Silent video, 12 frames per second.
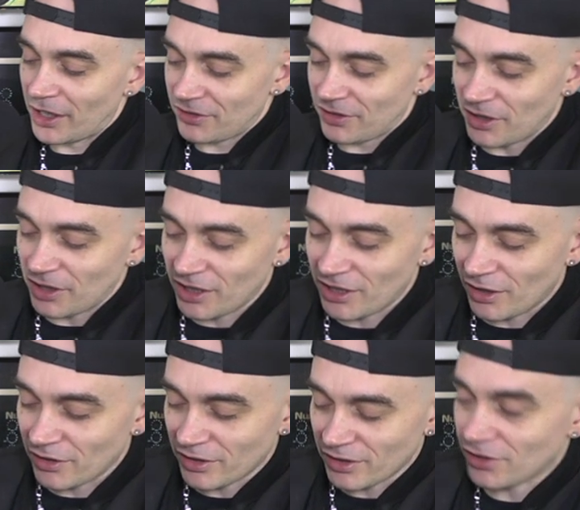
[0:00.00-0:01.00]
Let's
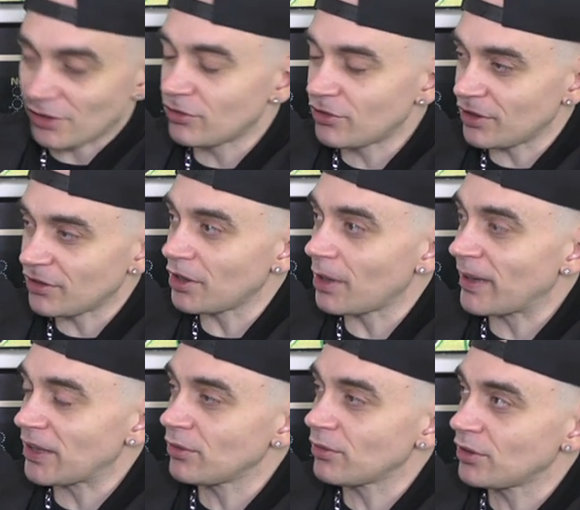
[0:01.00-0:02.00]
hold on. So, just going
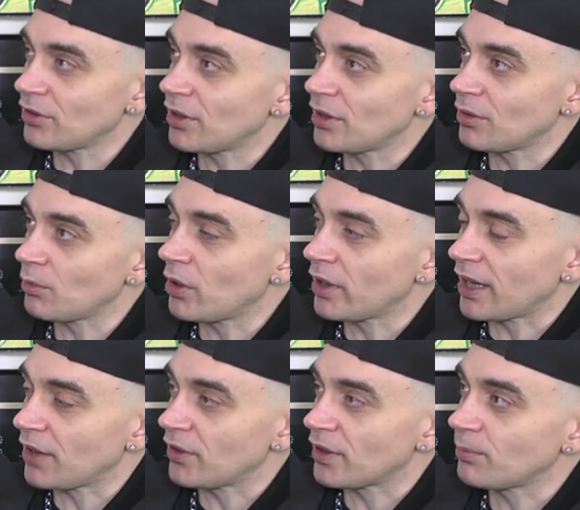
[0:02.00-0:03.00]
back to the, the
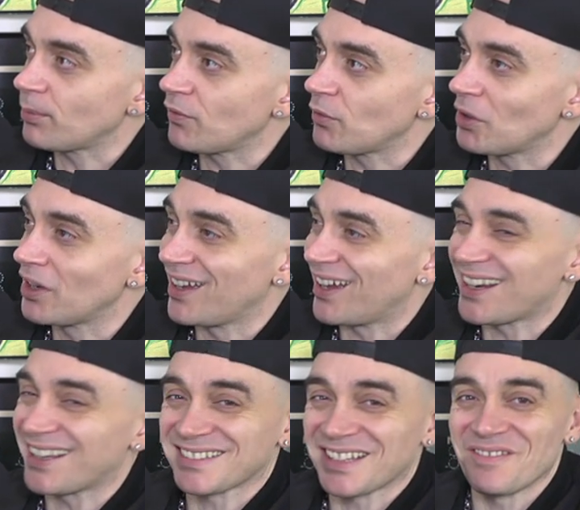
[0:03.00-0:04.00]
work ethic before,
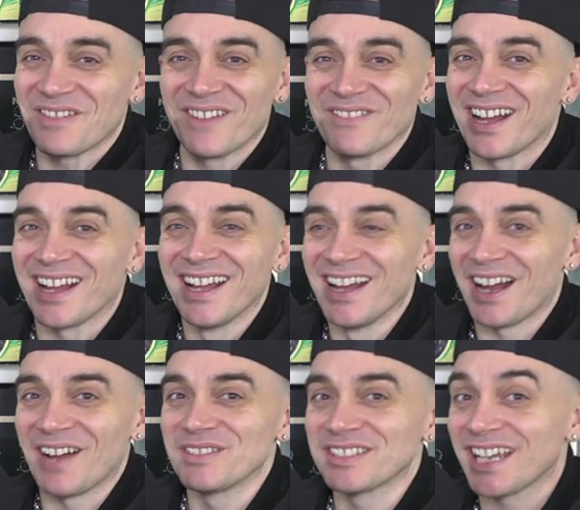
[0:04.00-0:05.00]
because I'm, I'm like
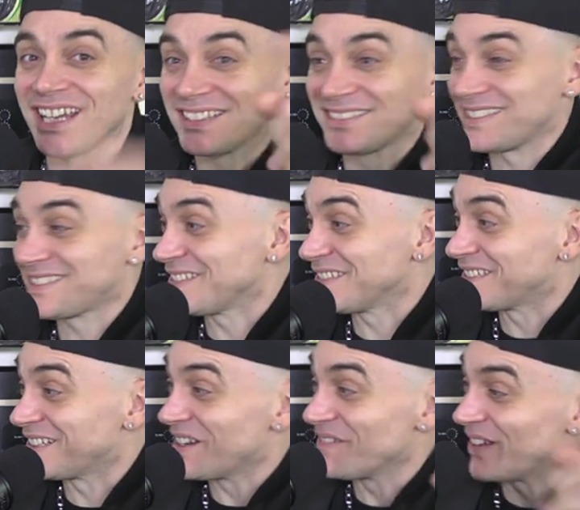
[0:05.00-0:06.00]
I'm as keen as this lot
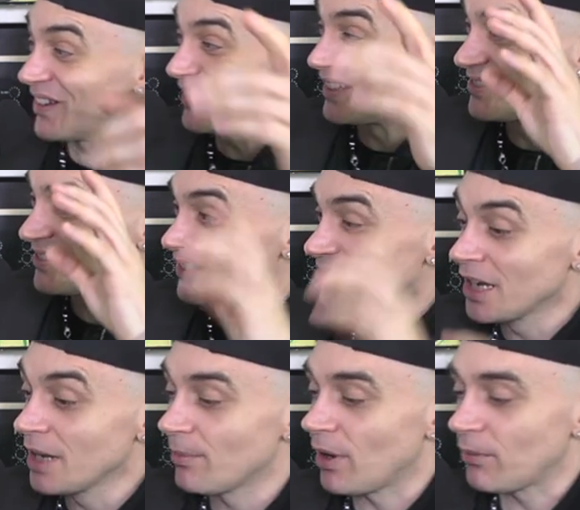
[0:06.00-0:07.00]
to know about all these stories.
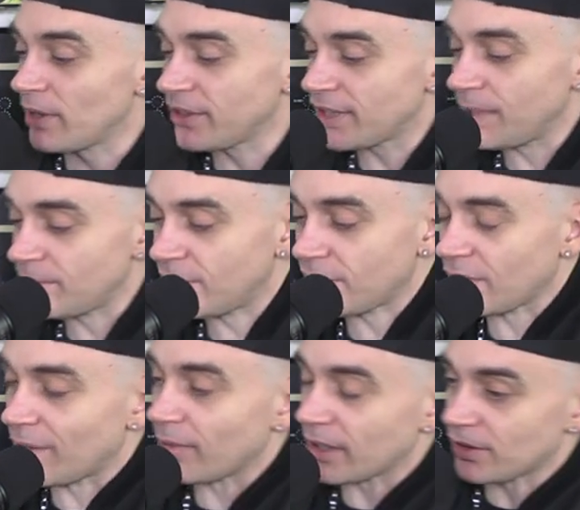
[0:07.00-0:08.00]
But let's keep to the
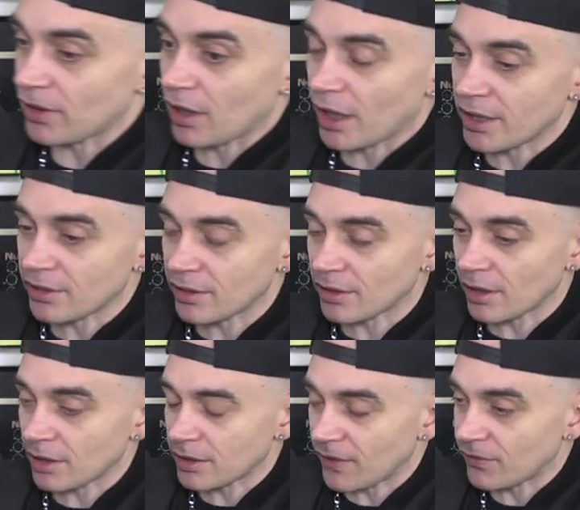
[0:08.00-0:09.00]
timeline because I, I need to.
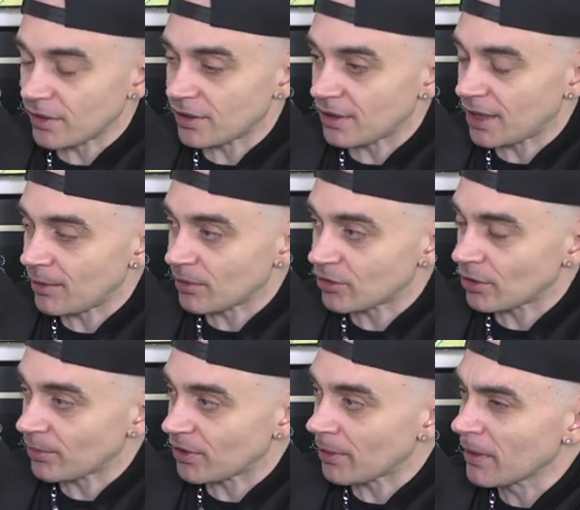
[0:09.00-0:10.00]
I definitely need to keep my
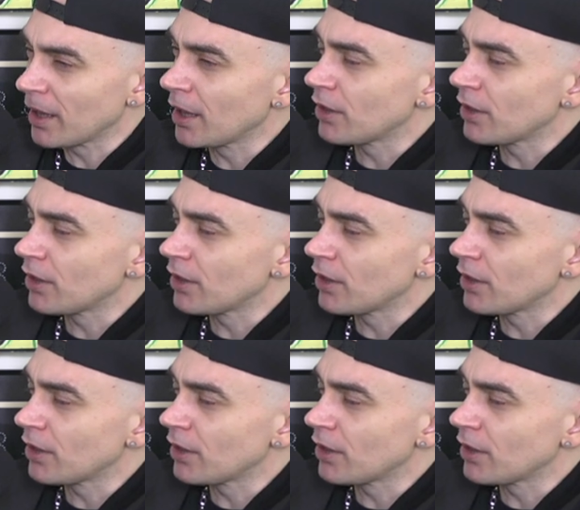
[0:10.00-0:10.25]
chops up.